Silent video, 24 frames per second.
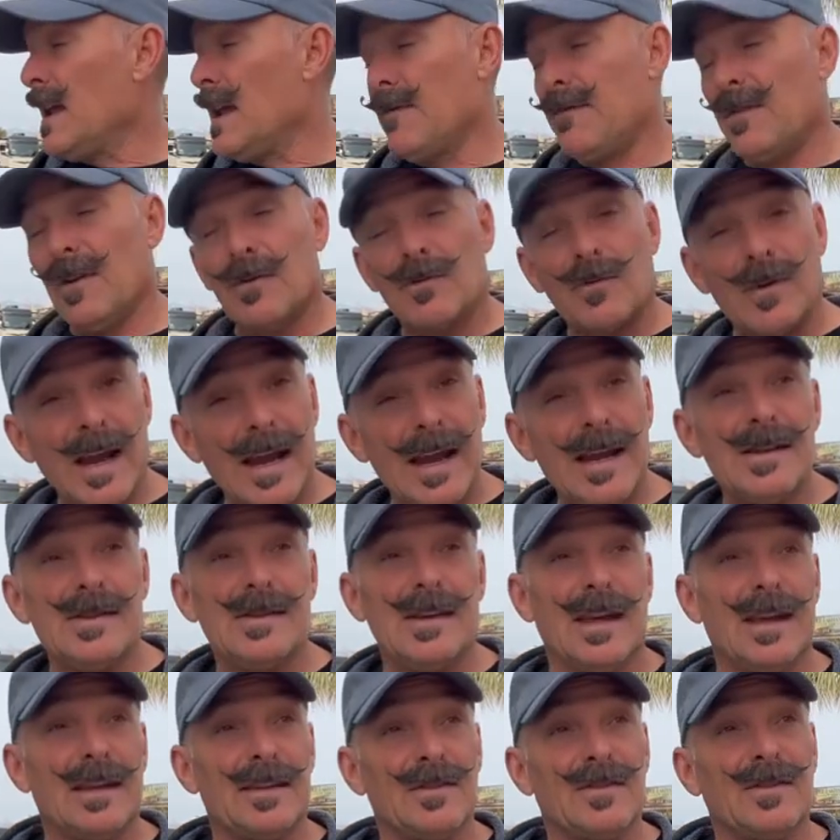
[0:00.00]
If it rains,
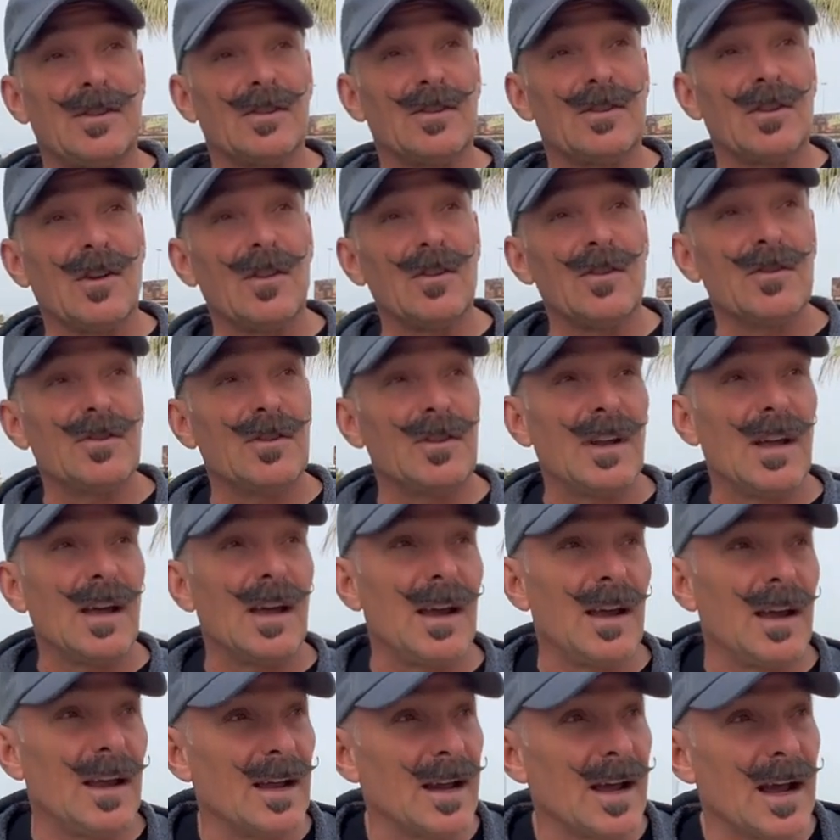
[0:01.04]
you had six dollars
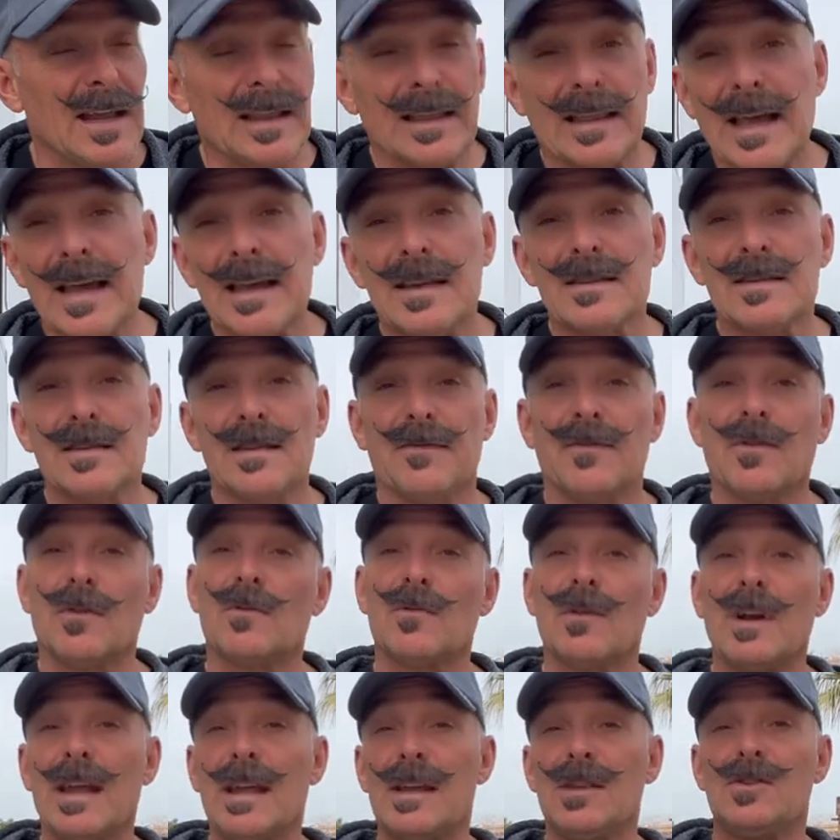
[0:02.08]
a night less. If it
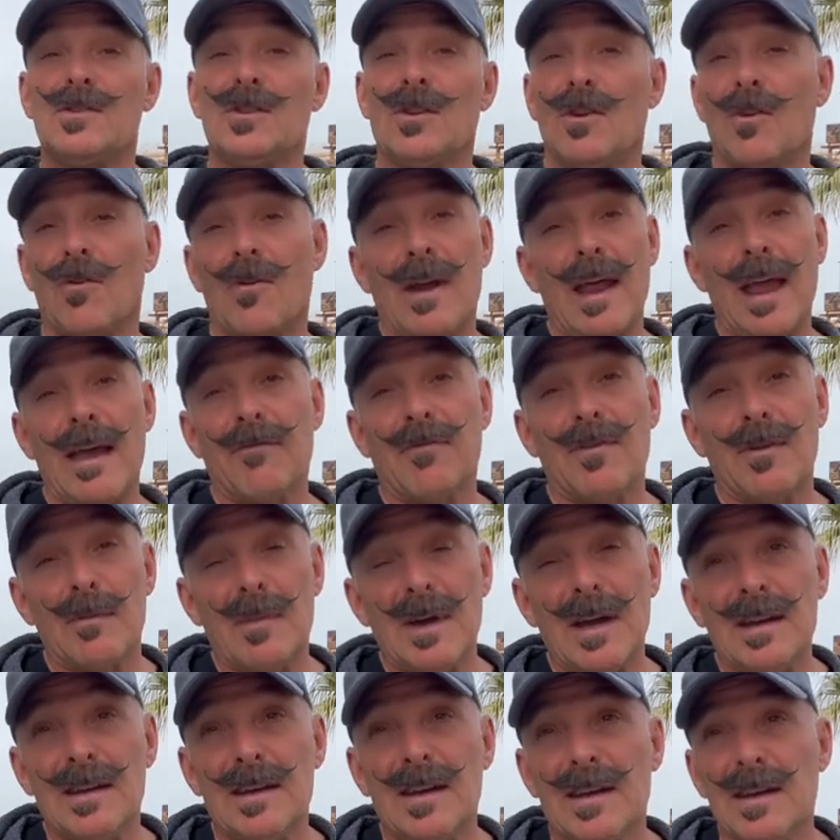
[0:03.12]
rains, you don't have the
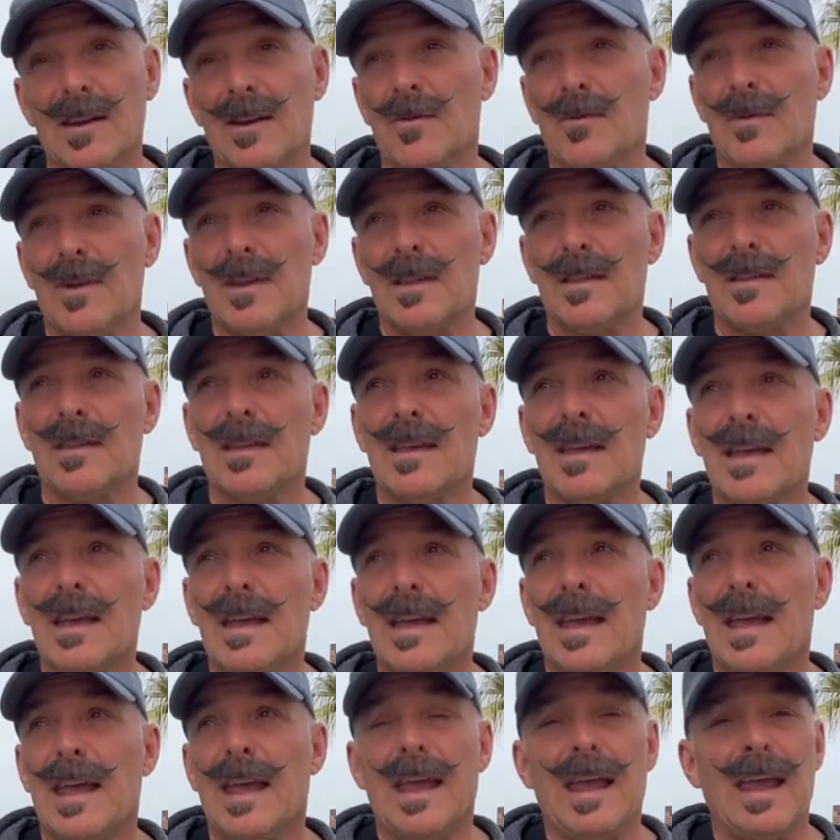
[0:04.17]
mud to deal with
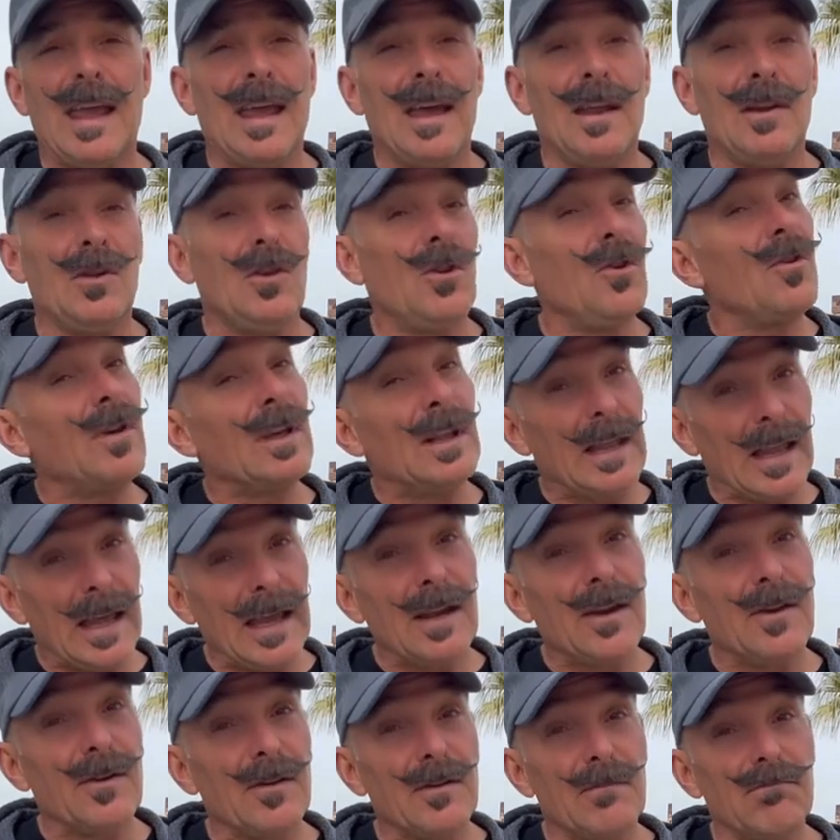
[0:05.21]
and you can lay
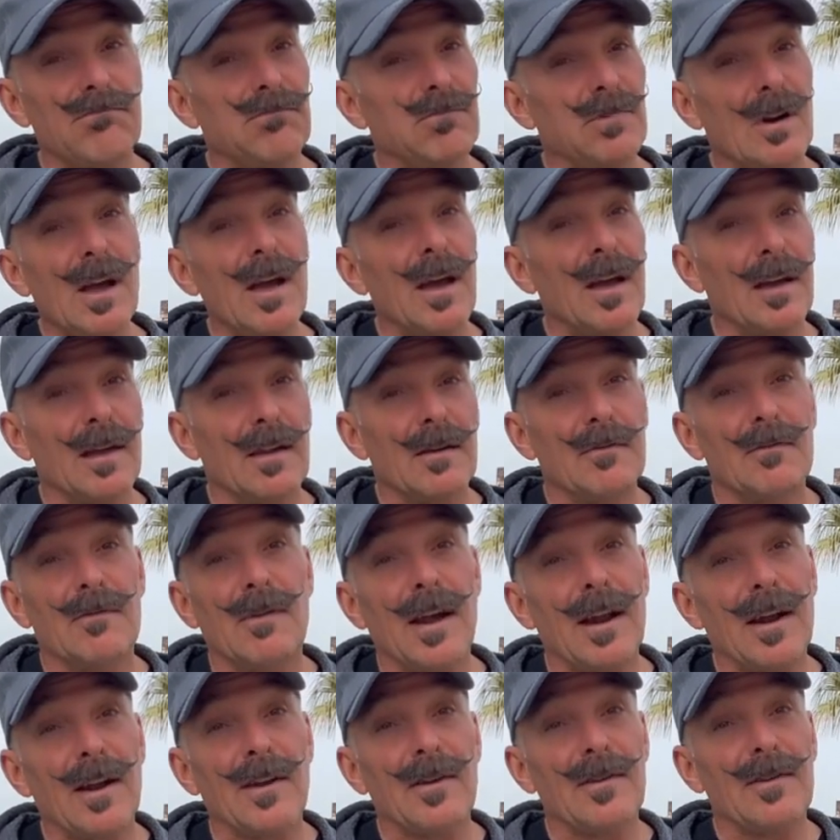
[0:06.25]
your rug
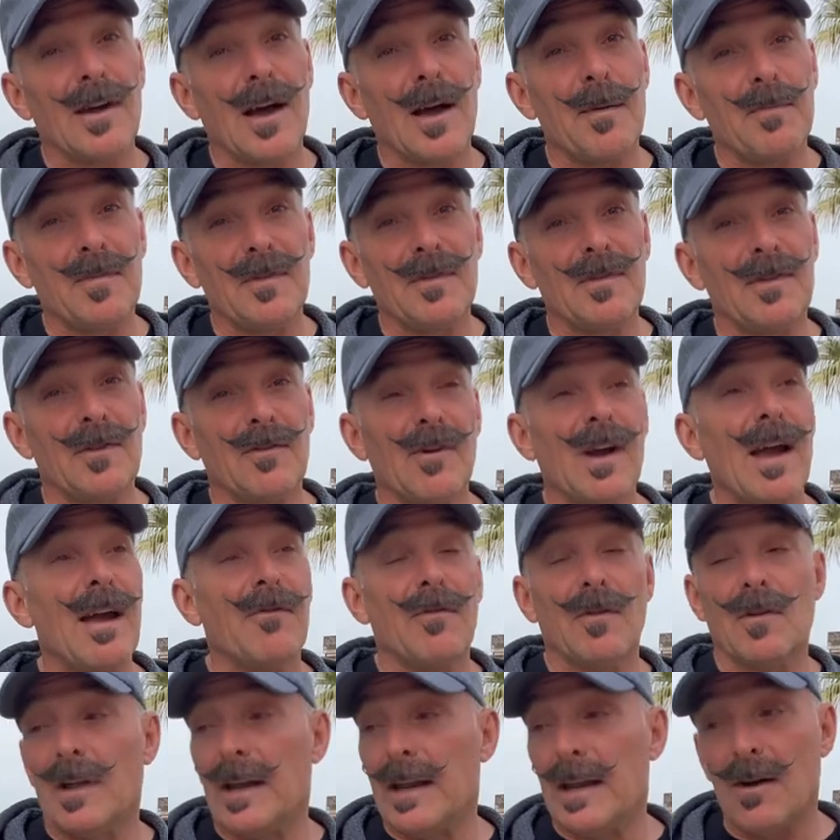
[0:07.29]
right on top of the
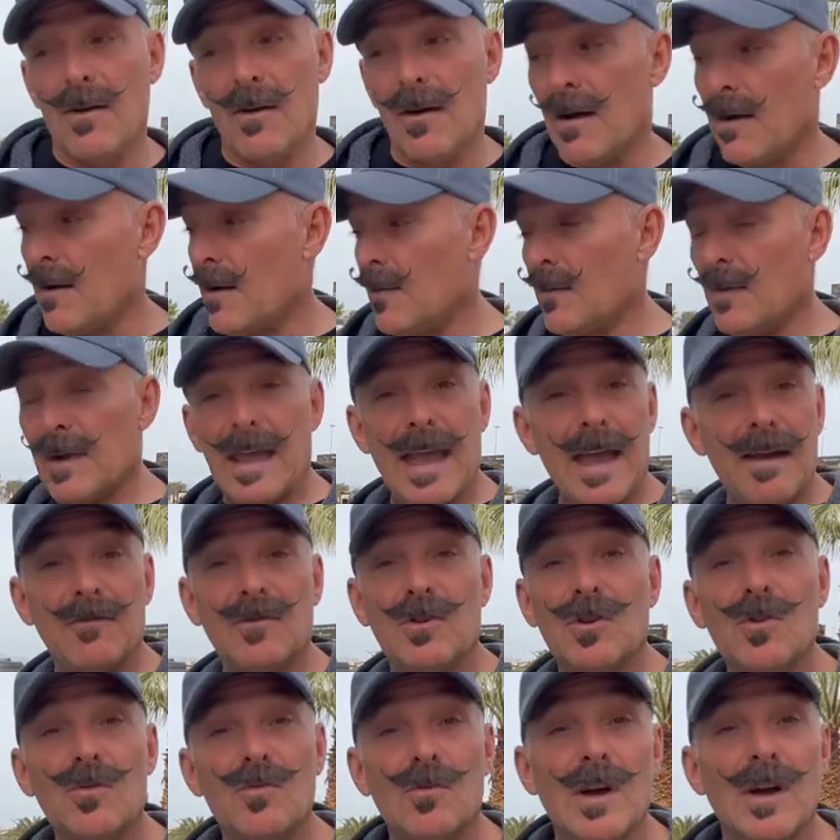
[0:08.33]
gravel. I know uh, we have
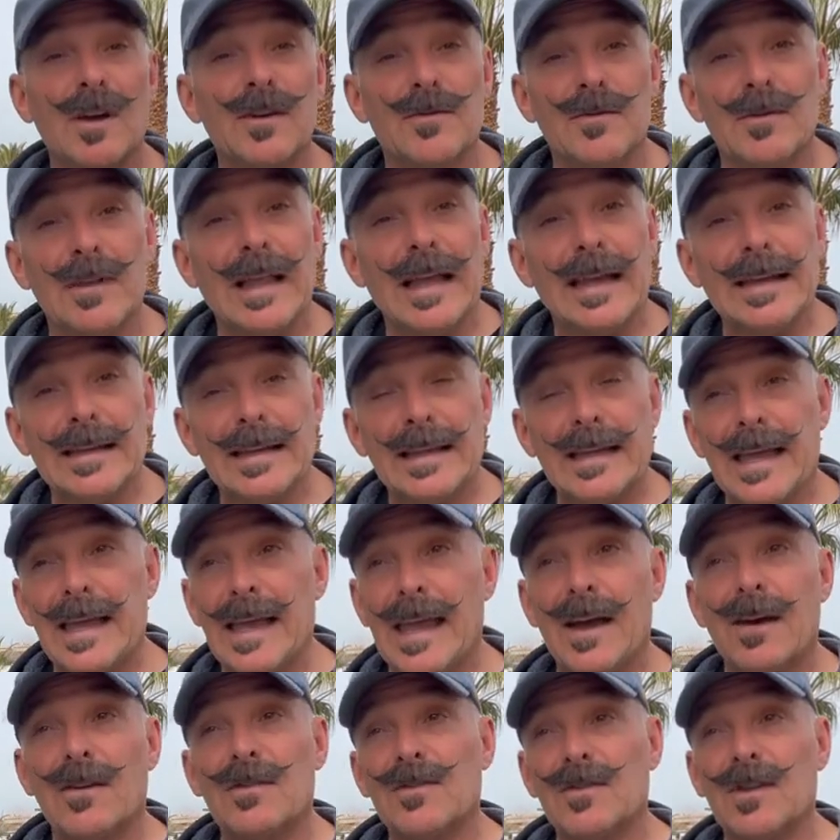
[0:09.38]
two rugs we like to lay
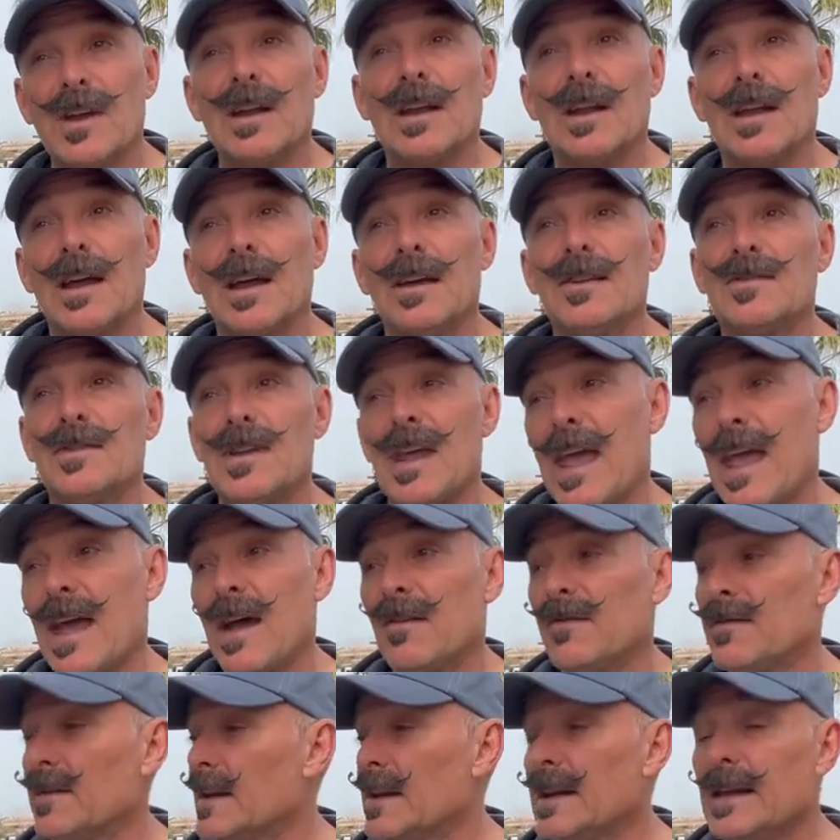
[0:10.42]
out. It's kind of nice to
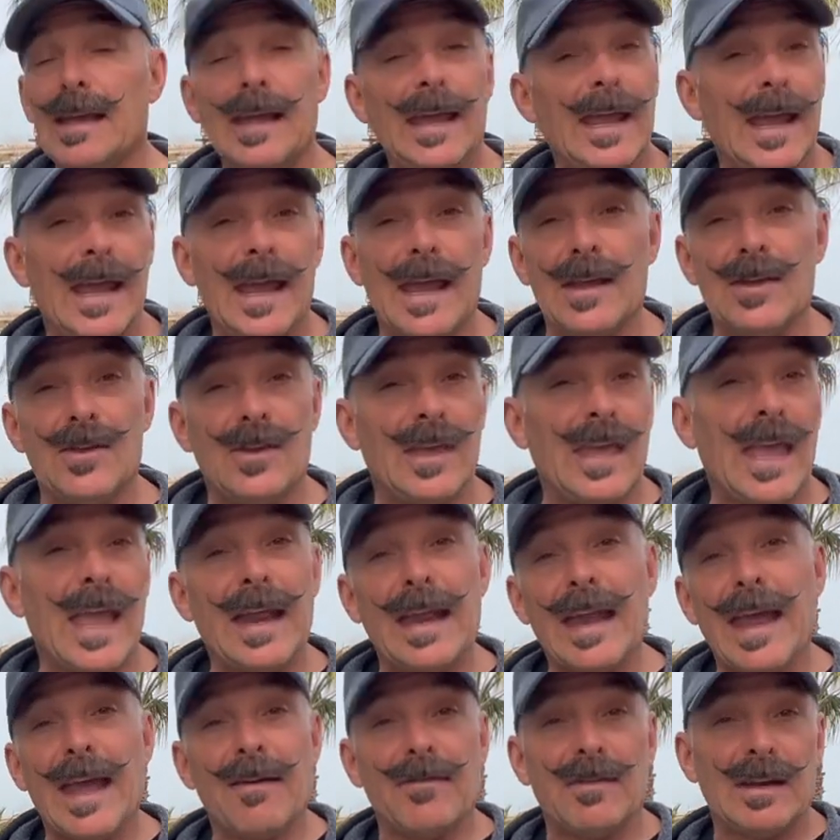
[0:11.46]
have, and you
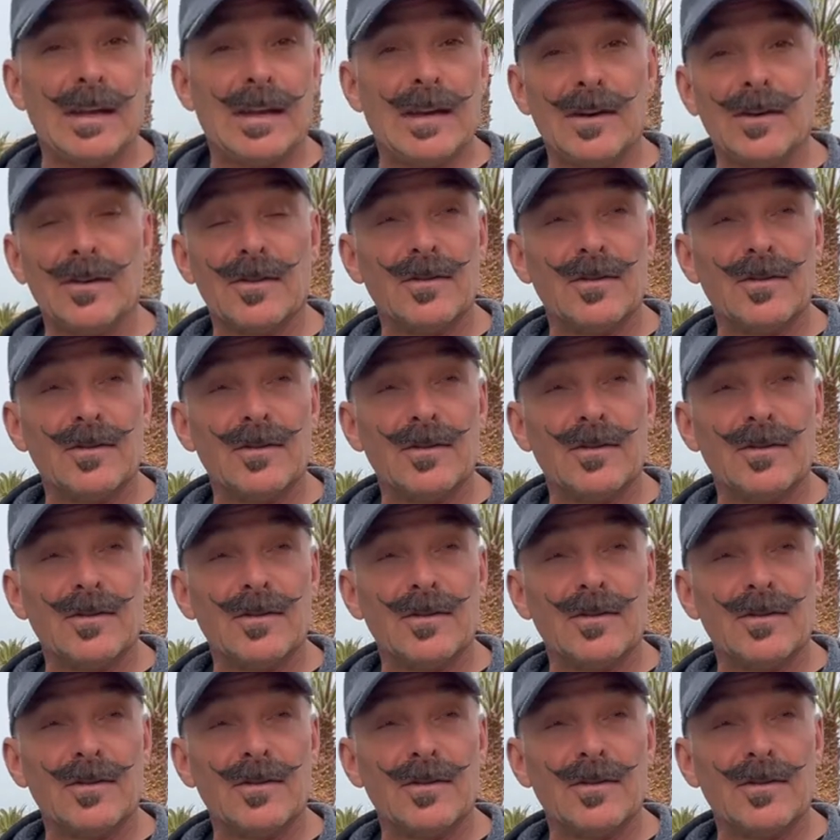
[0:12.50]
can't have it here.